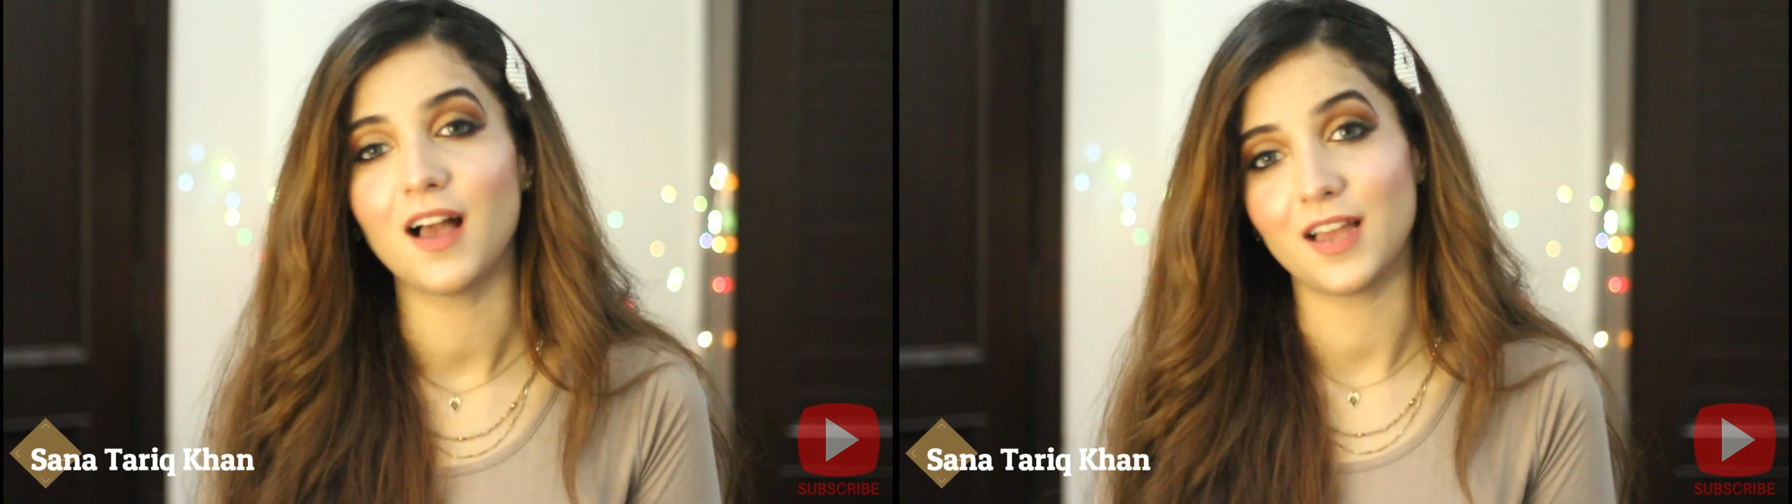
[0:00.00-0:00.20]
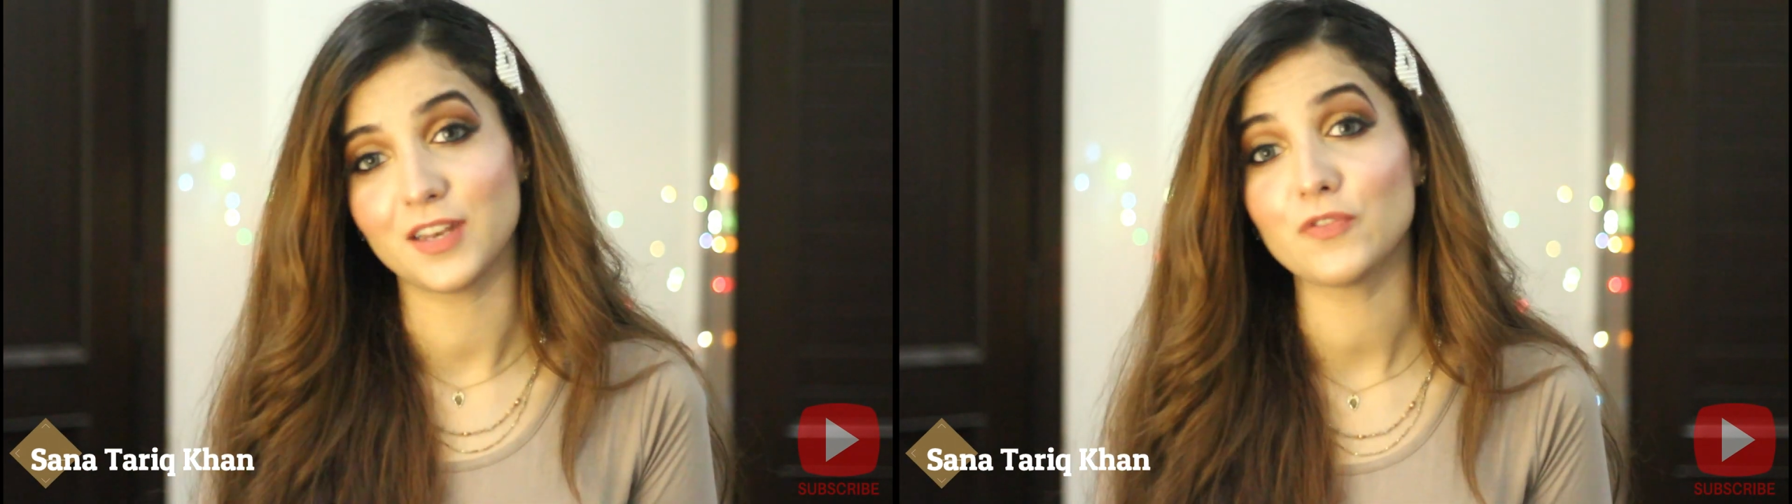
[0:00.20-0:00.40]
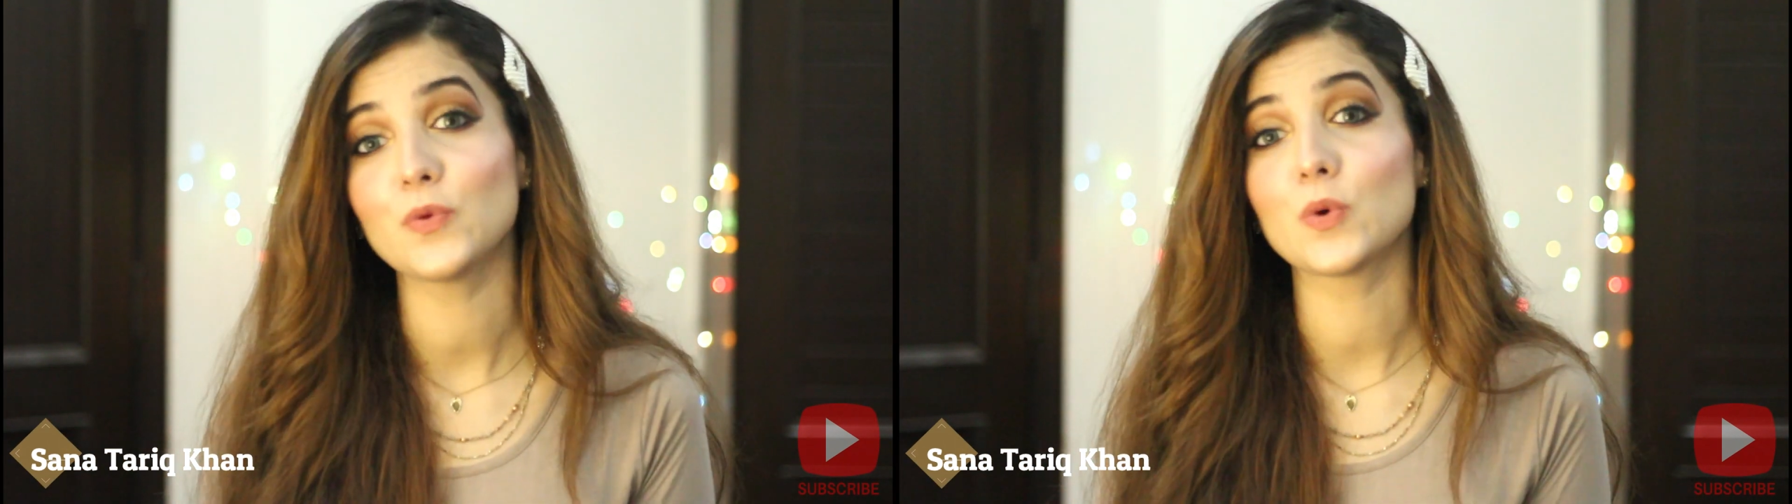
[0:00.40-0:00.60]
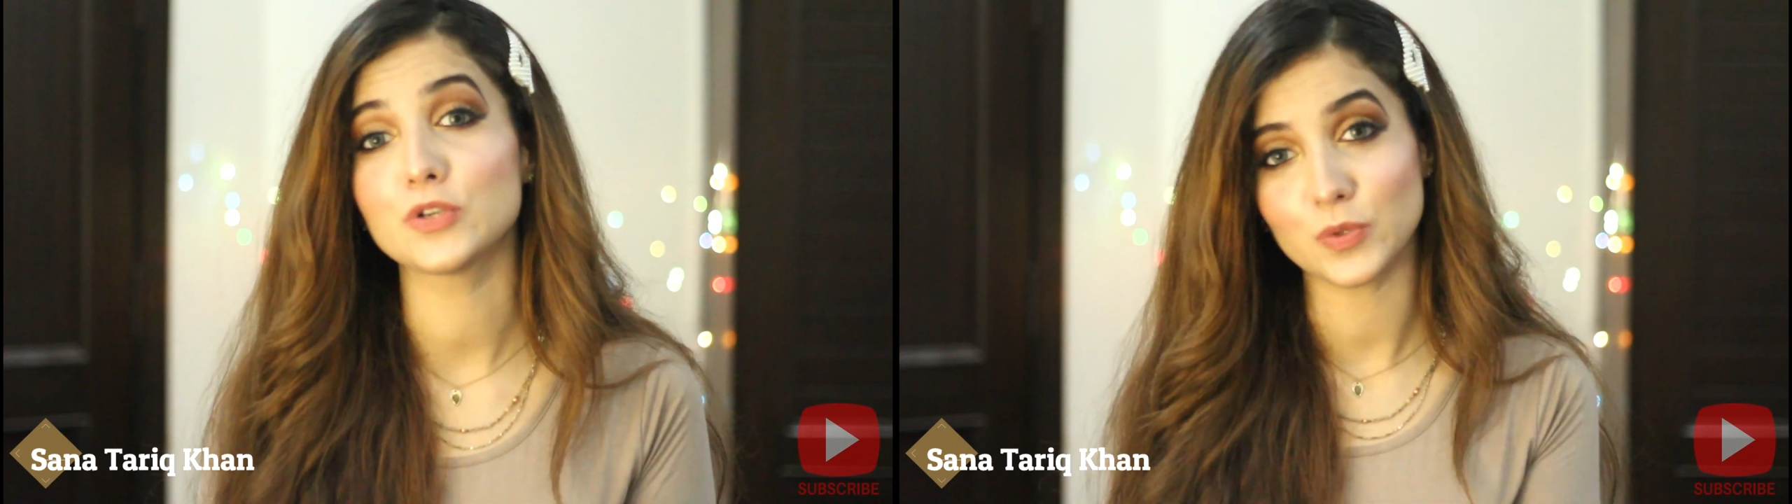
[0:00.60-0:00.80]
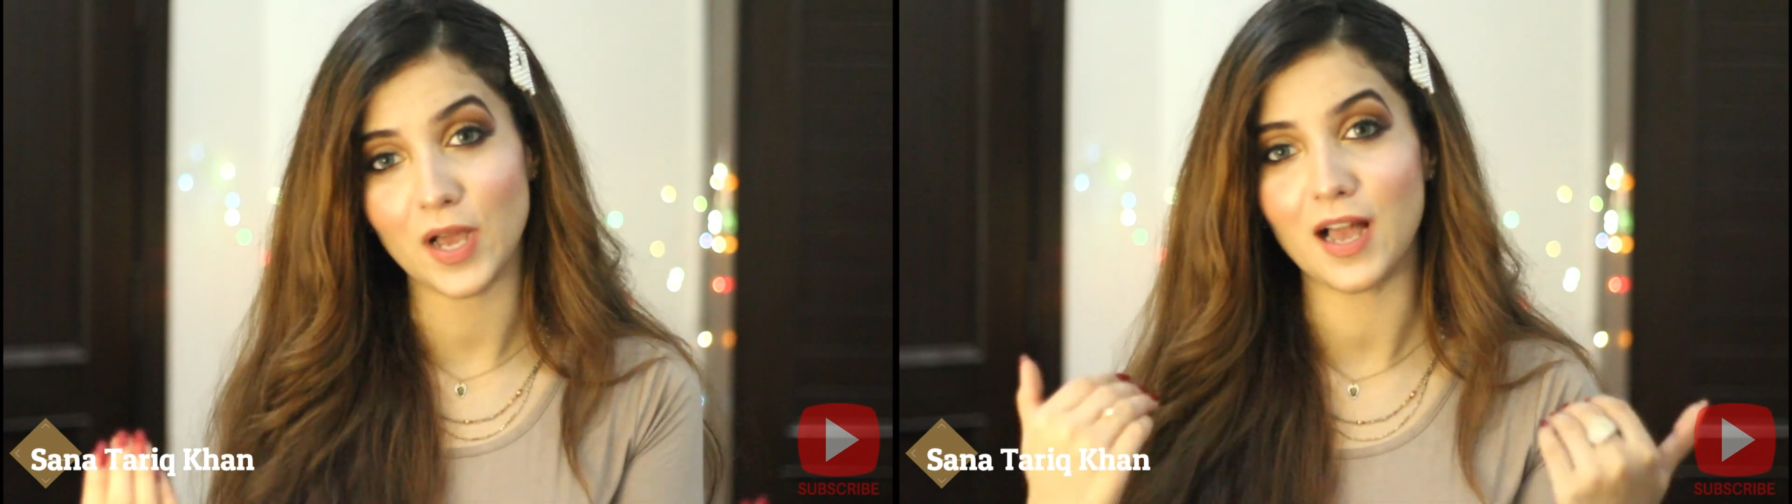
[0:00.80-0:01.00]
And if you
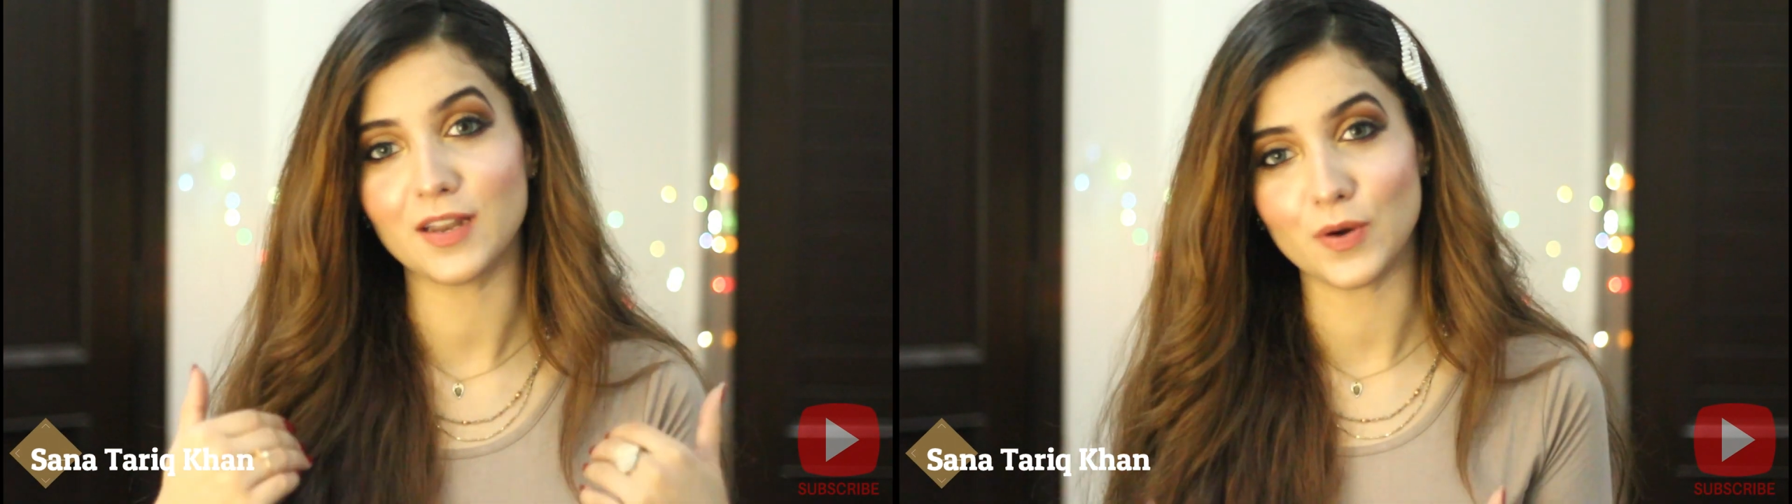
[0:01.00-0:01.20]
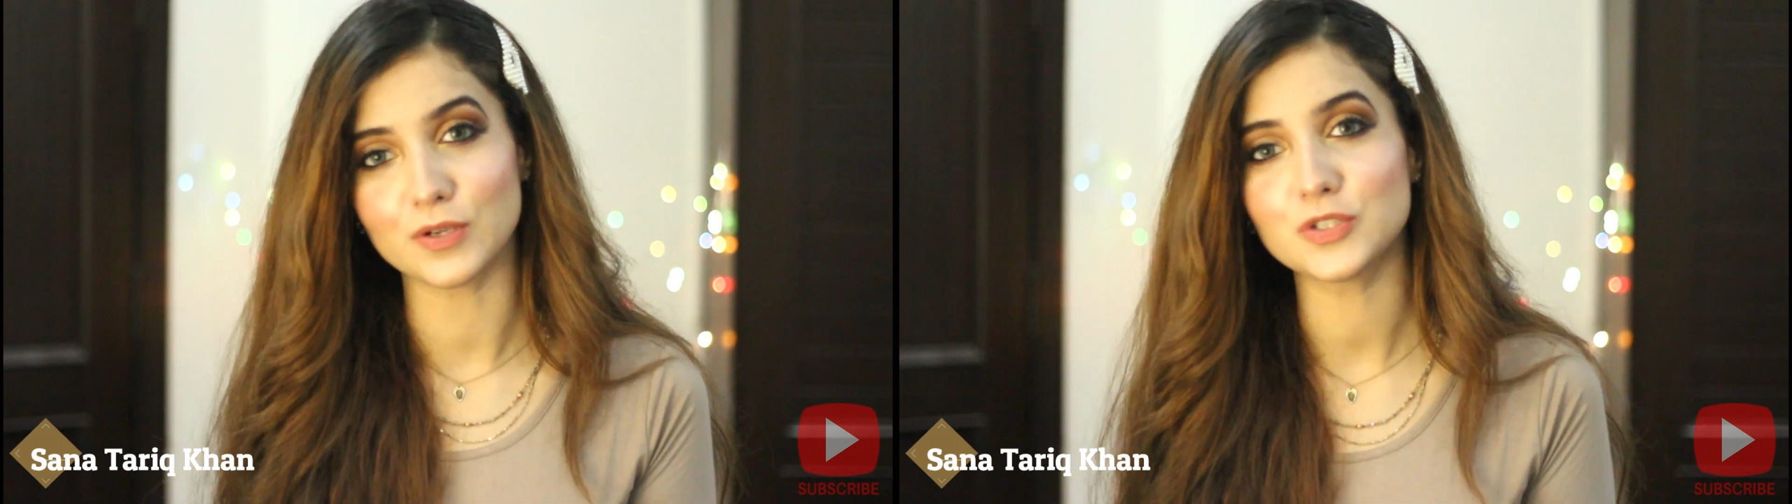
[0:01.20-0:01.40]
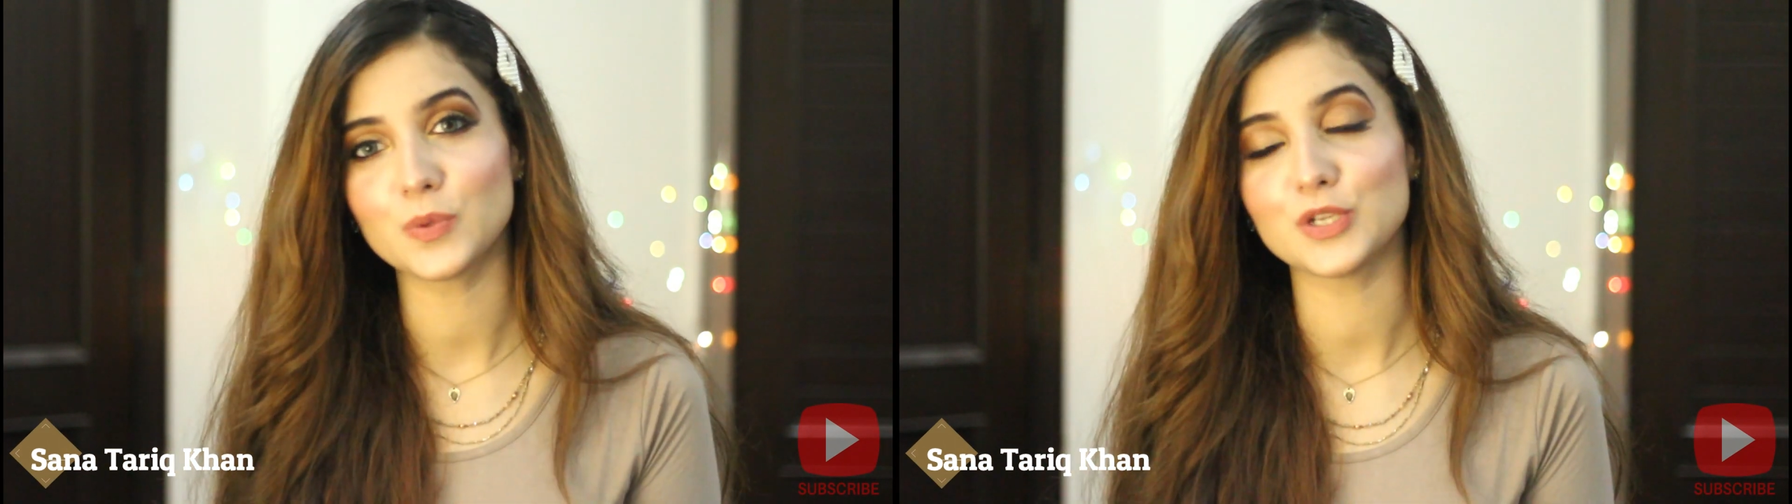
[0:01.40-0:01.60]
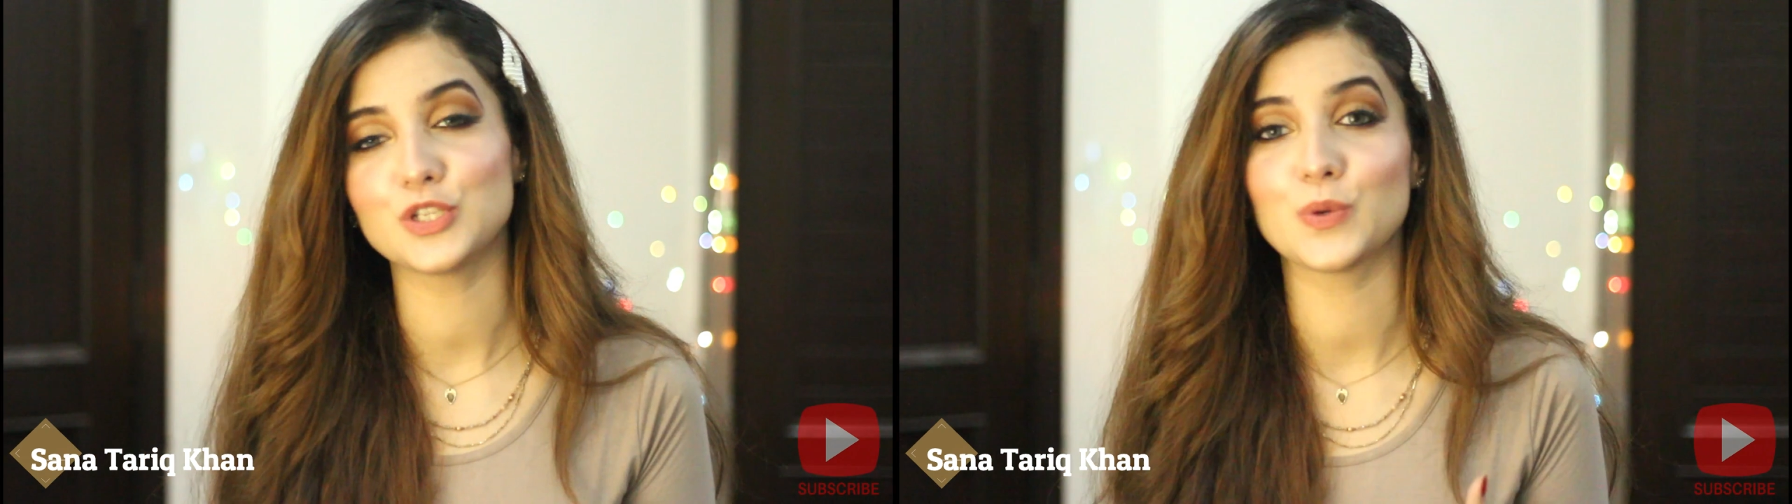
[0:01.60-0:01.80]
want to add on to it,